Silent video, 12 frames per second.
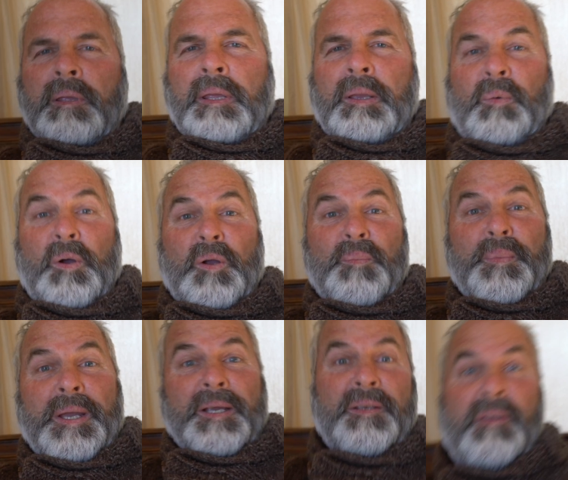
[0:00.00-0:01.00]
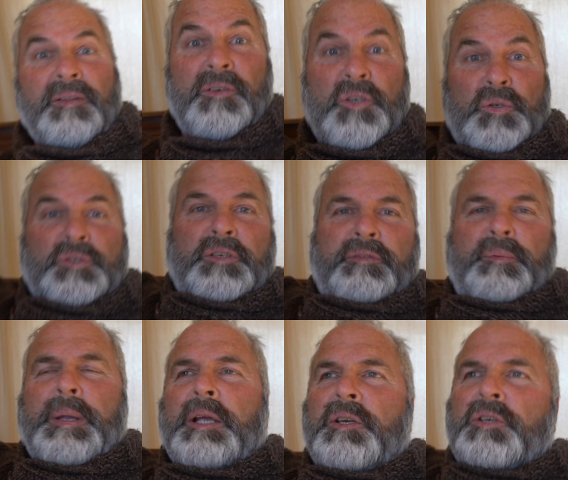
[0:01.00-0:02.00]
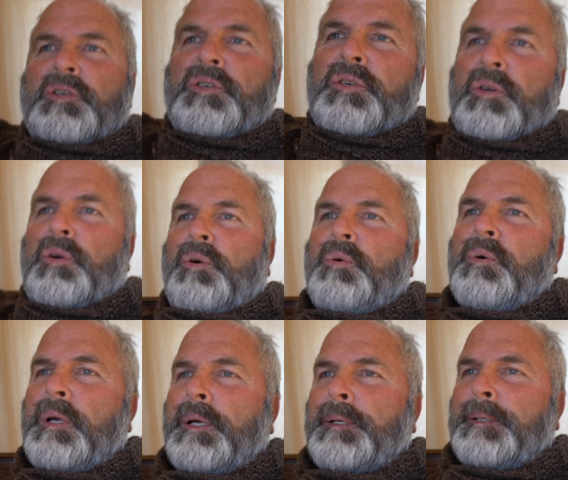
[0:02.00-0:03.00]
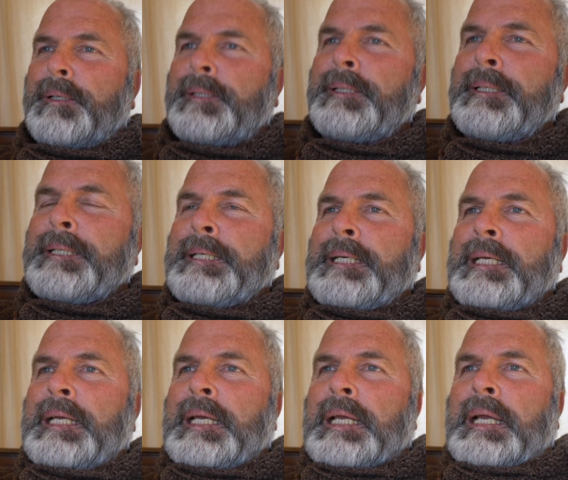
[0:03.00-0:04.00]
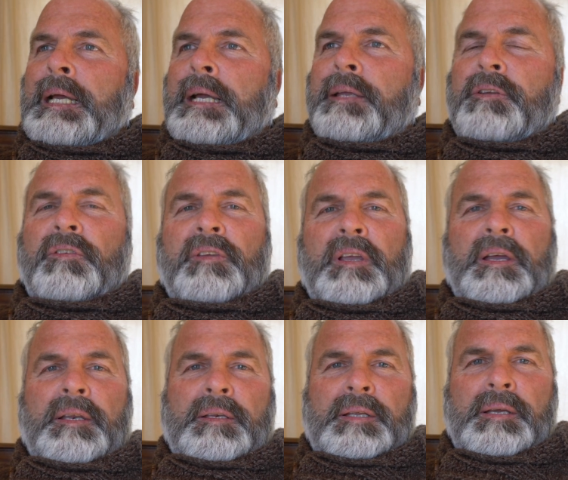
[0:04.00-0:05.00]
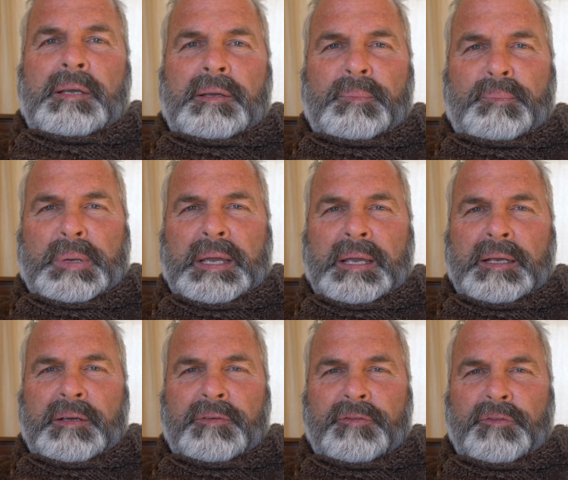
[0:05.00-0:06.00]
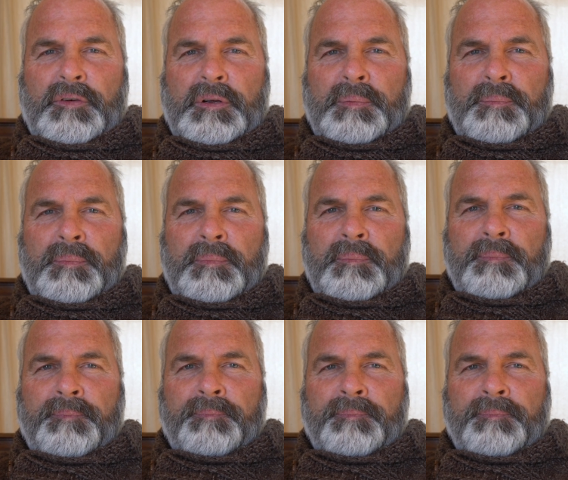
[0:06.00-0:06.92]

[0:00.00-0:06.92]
Hey, welcome back to the Joe Silverback show. I just got back from